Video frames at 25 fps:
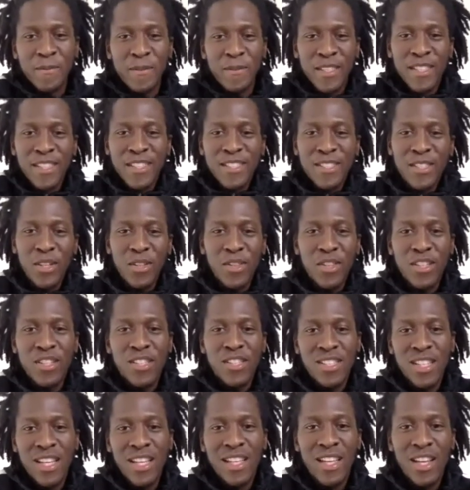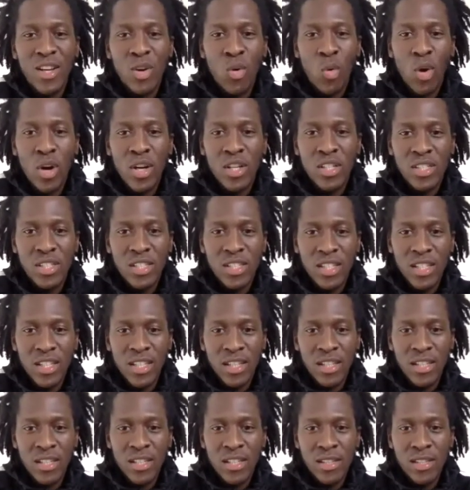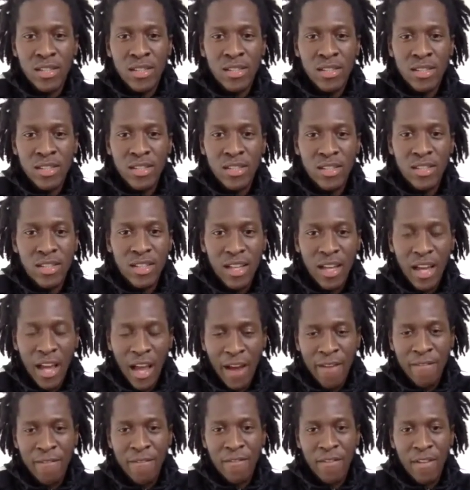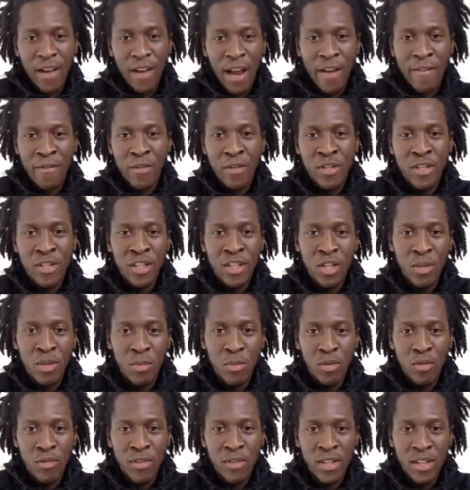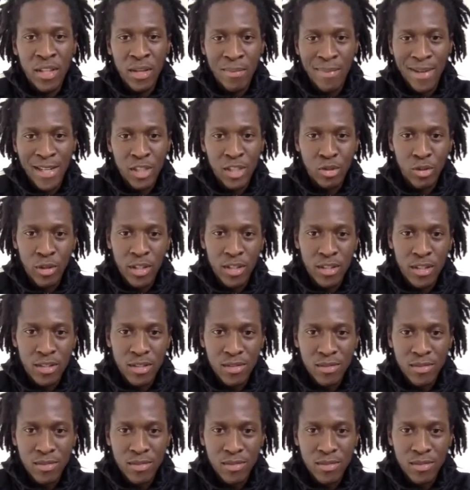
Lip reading: So the second question is, have you seen the movie The Matrix?